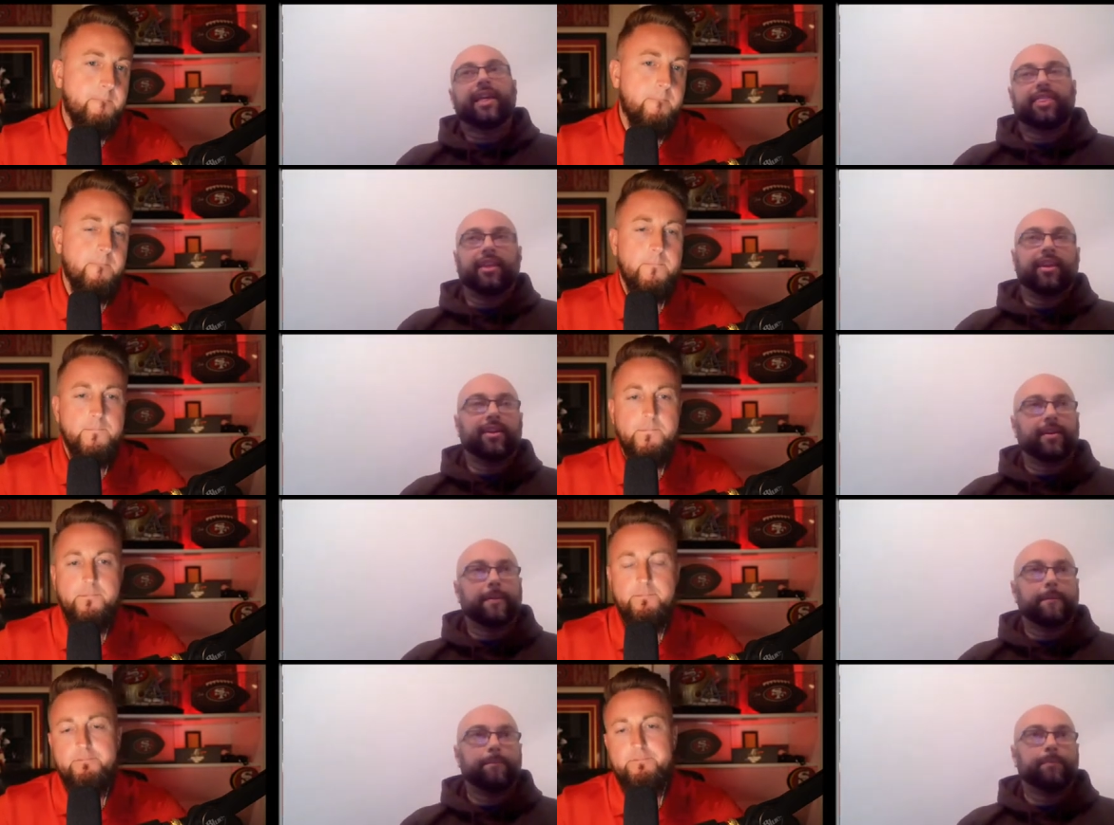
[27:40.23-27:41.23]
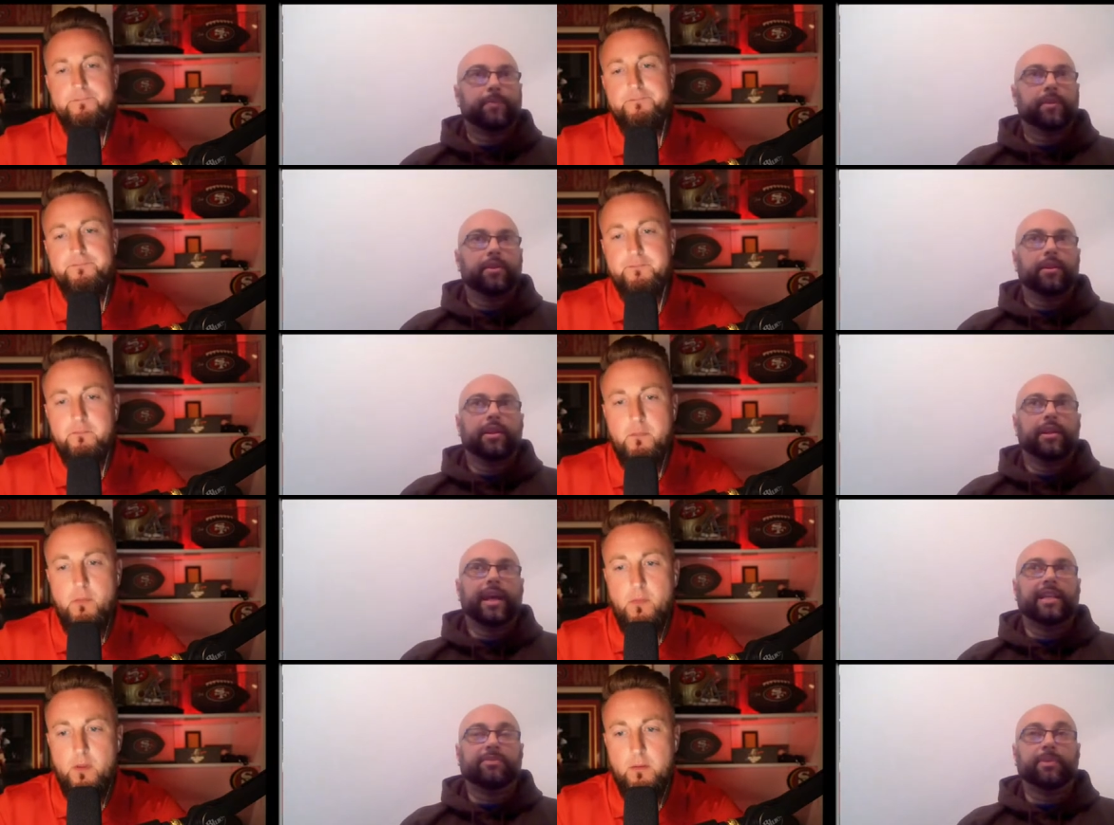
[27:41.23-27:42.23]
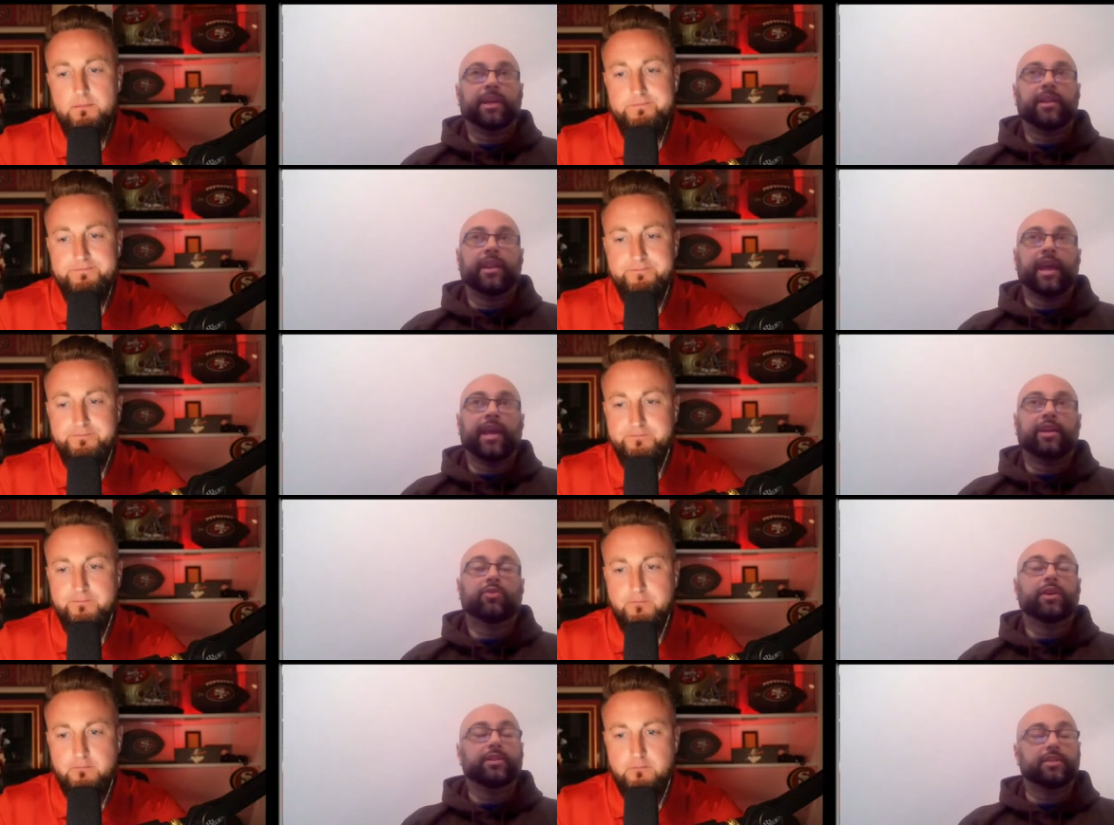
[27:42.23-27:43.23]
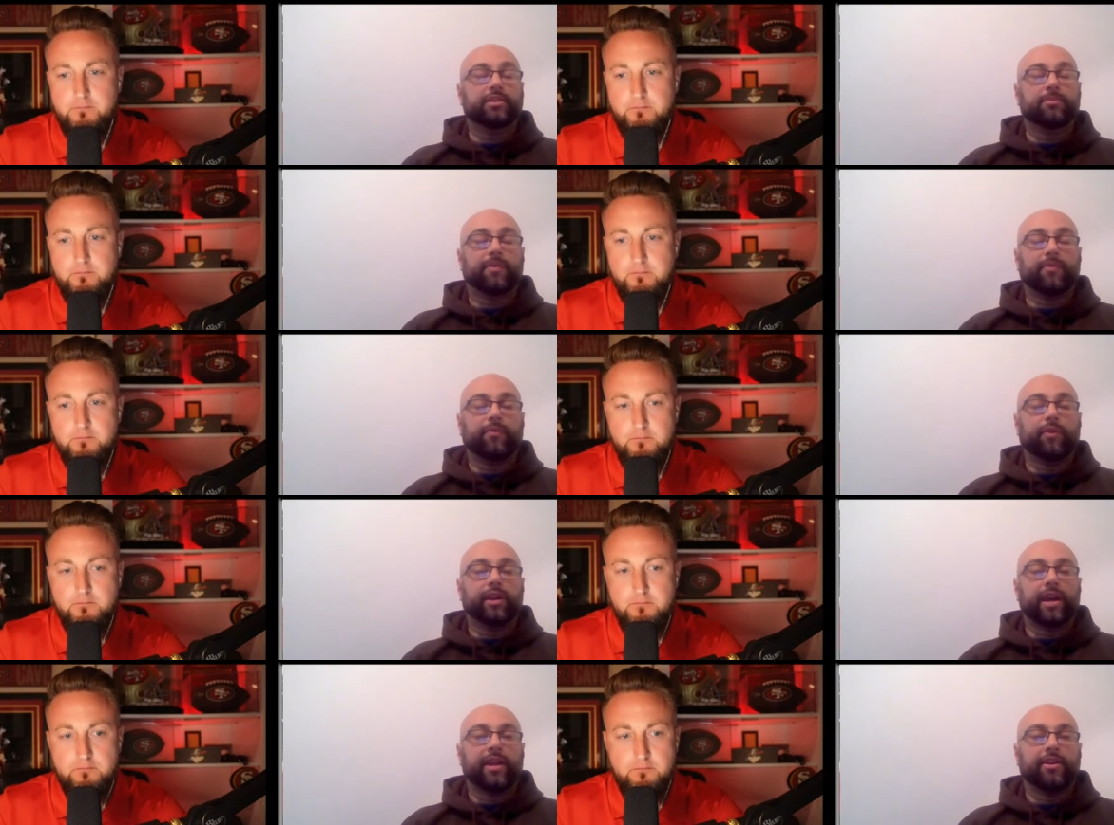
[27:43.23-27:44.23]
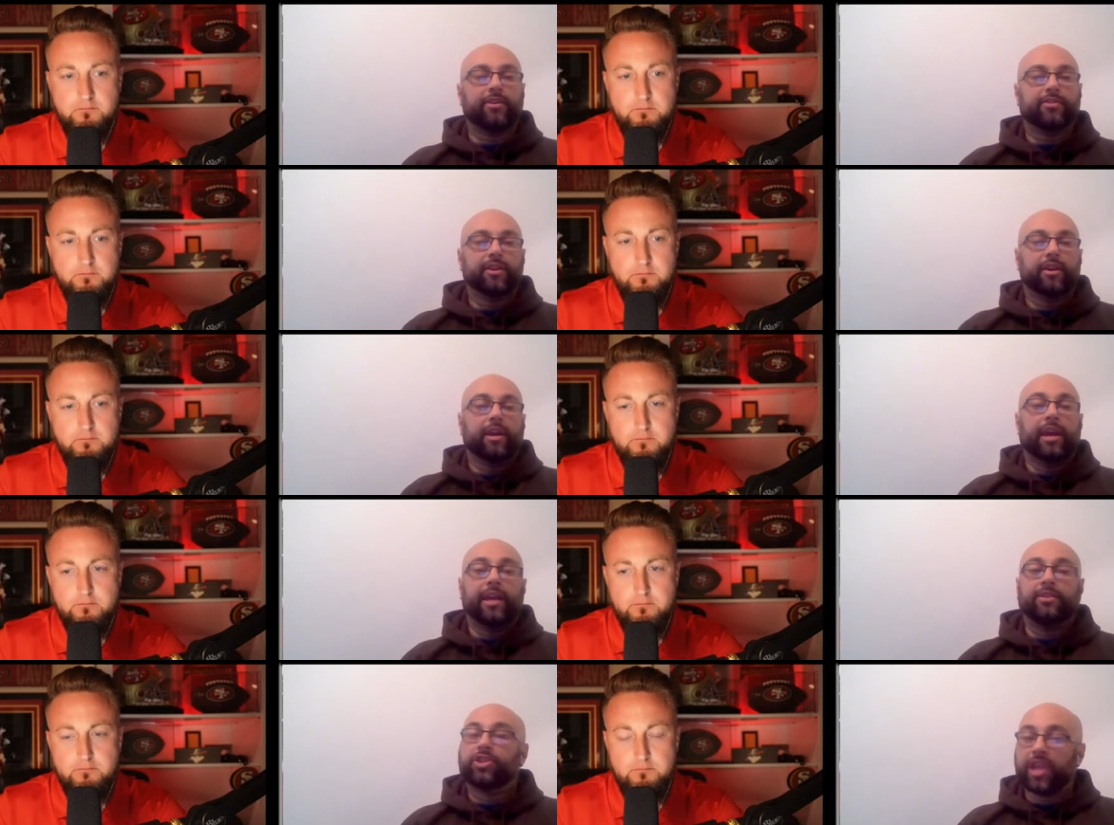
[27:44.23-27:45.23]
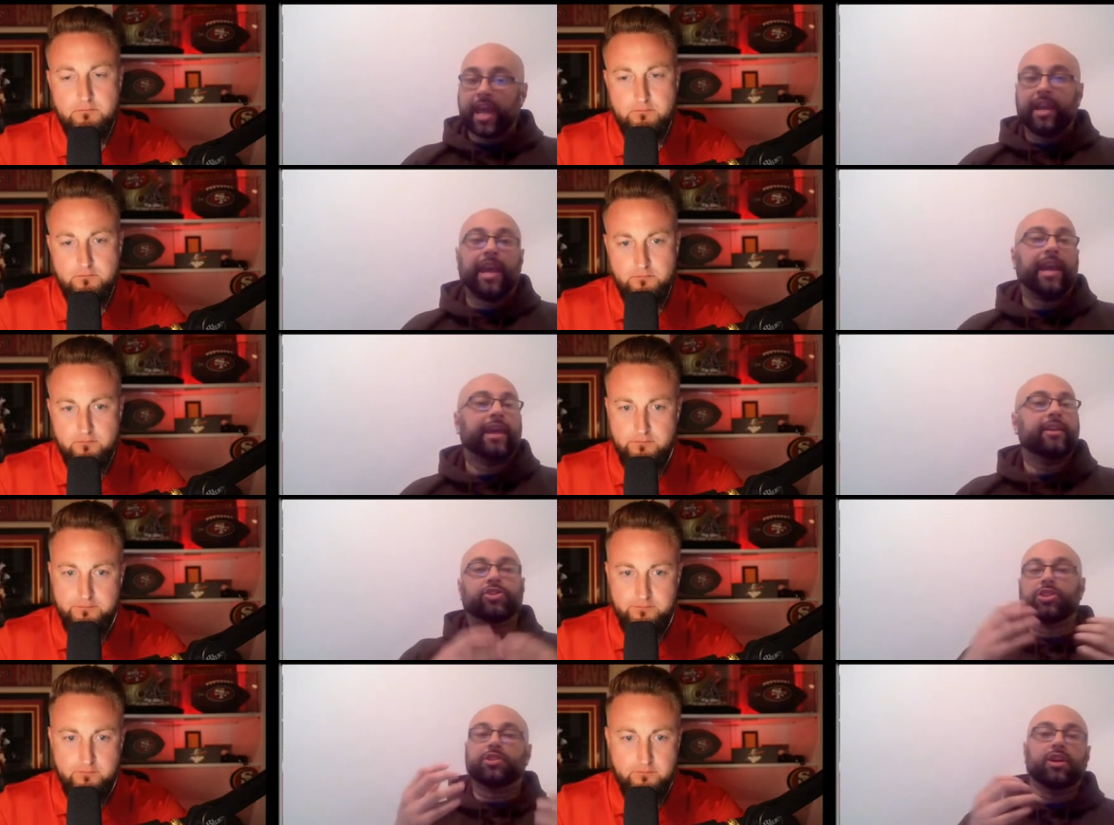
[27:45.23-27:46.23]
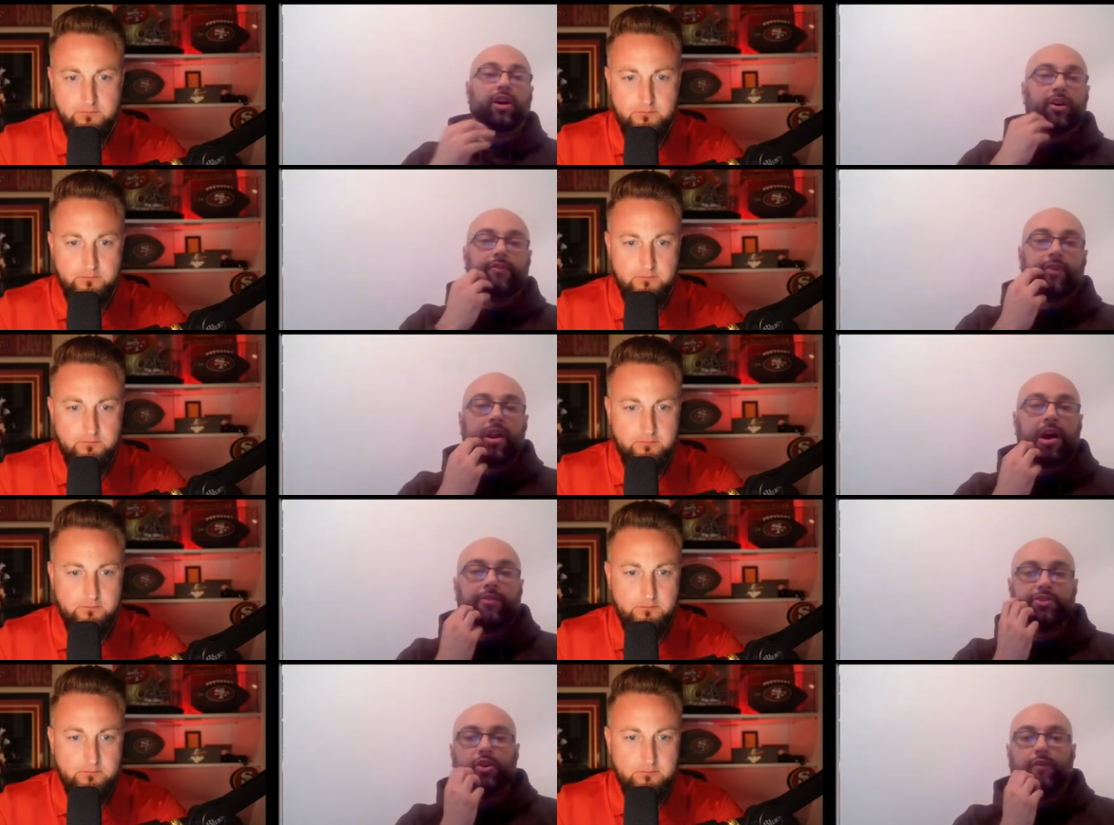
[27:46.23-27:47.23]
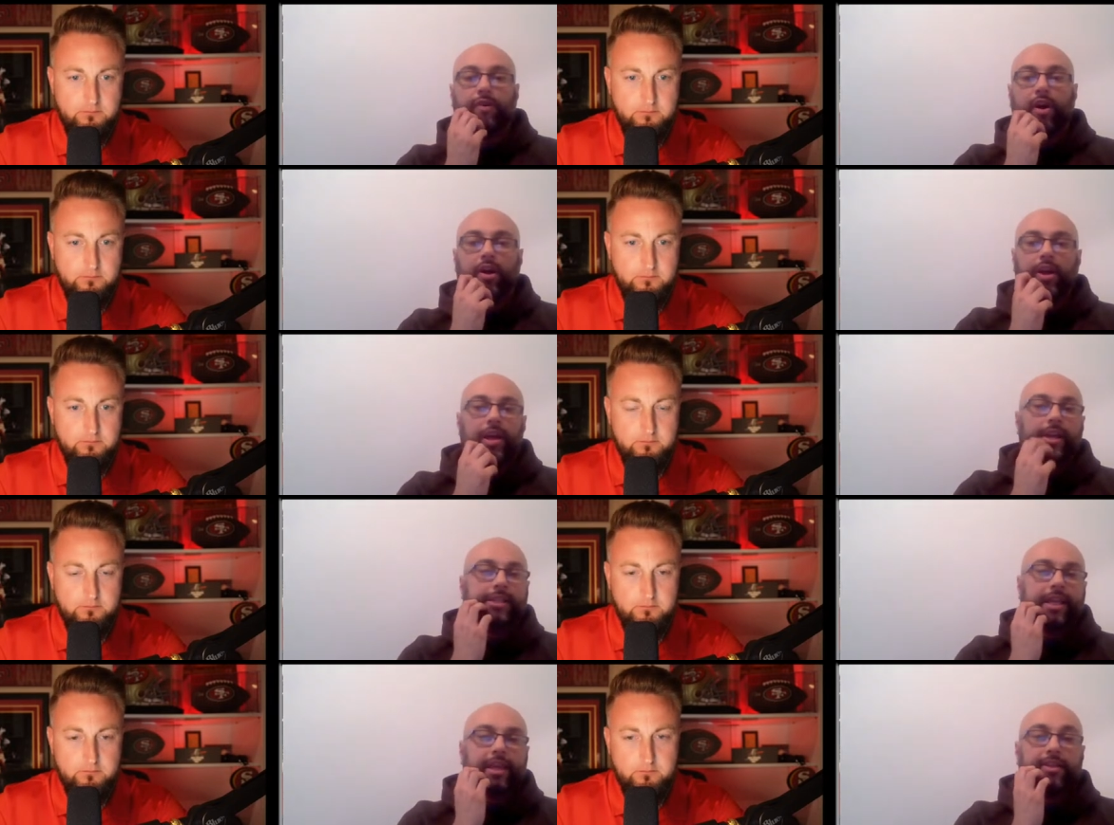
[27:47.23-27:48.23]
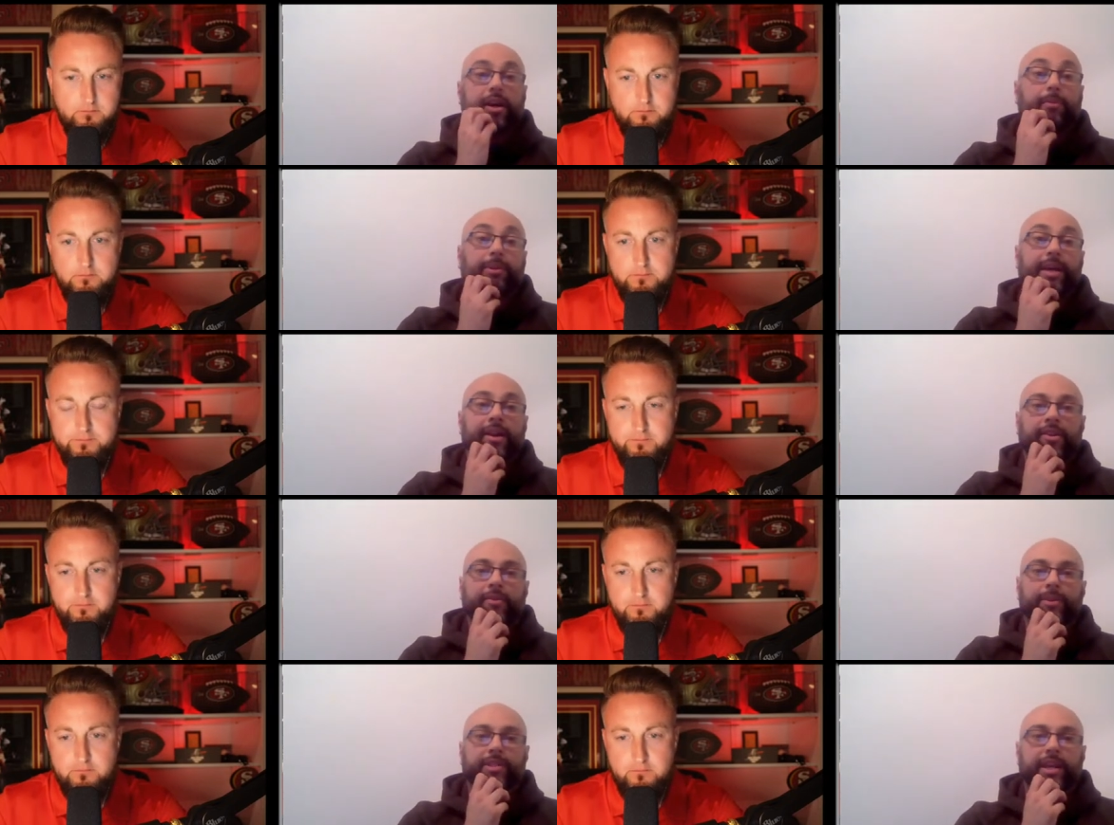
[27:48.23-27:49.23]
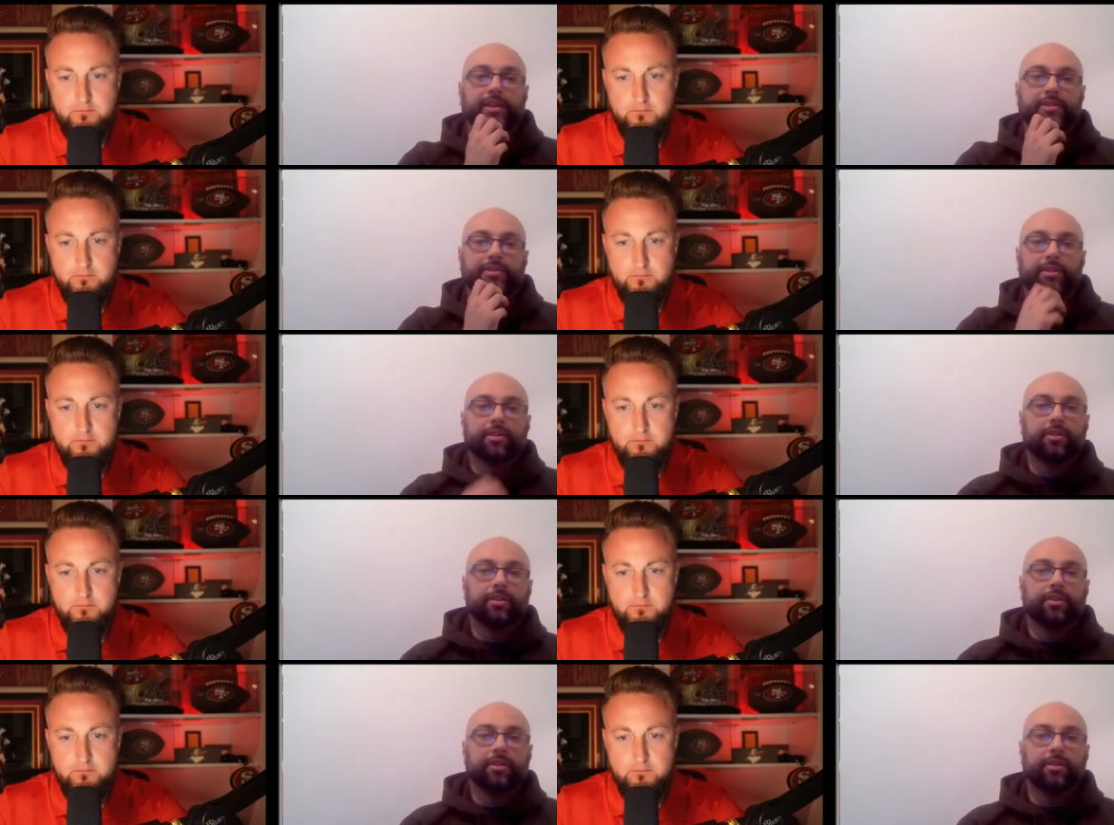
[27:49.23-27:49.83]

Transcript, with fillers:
Speaker 1: I think has been a criticism of the forty-niners and Shanahan and just the front office overall is that they double down on their mistakes.